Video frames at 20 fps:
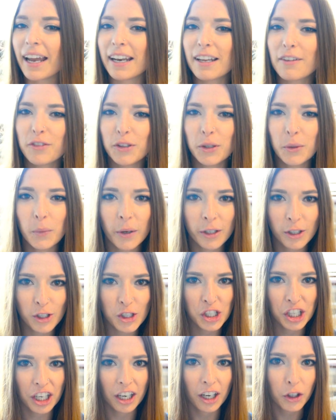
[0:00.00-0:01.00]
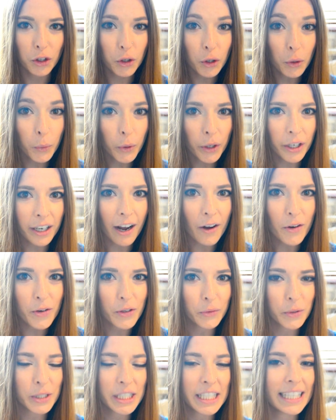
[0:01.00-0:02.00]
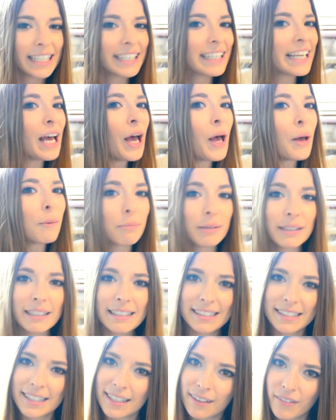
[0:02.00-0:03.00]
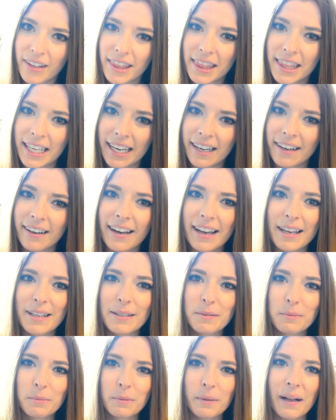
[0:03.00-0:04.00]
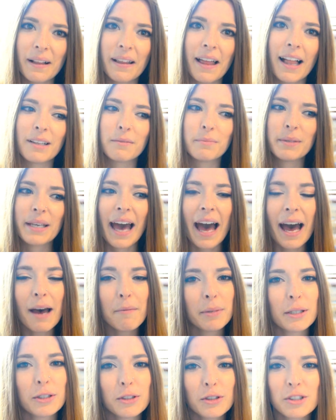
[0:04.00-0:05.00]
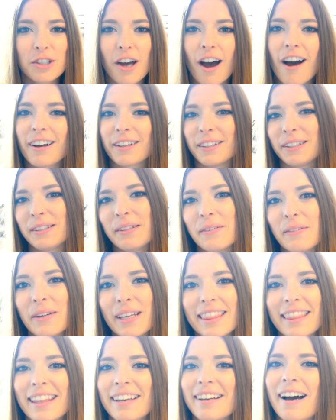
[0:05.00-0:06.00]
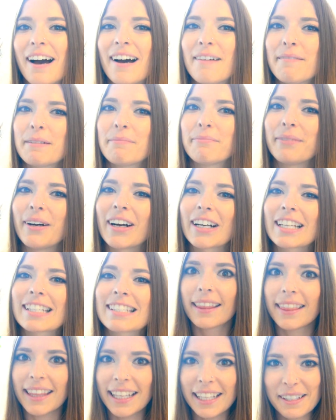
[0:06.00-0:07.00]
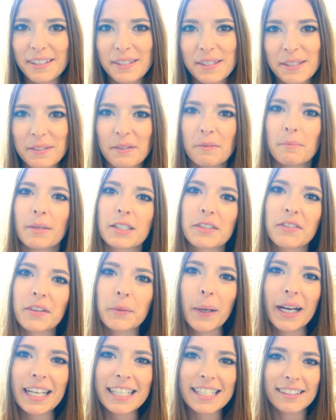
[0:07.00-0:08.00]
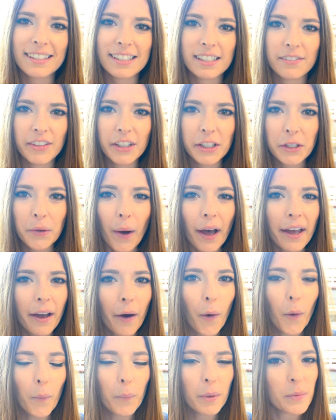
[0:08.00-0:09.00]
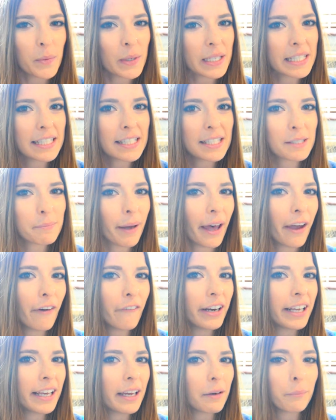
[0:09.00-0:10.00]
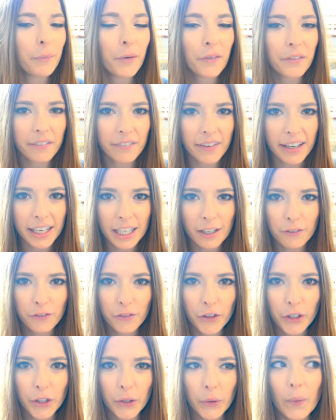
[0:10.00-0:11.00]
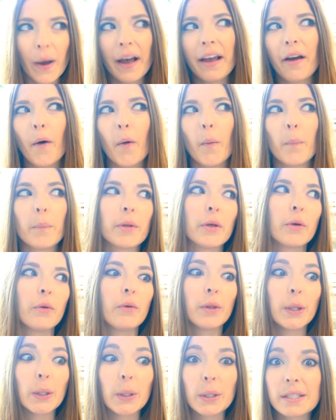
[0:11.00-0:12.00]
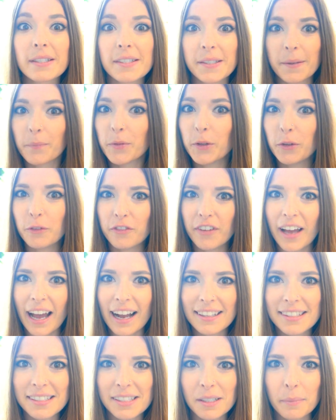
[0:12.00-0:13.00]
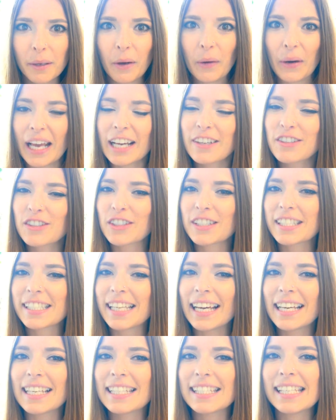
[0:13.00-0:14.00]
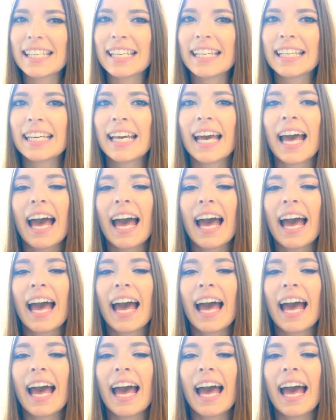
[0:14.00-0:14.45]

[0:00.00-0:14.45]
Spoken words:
And if you want to share your workout routine, please leave it there as well. I'll be happy to talk to you in the comment box. Thank you so much for watching this video. I hope it was inspiring and motivating for you. I hope you learned some new facts about exercising.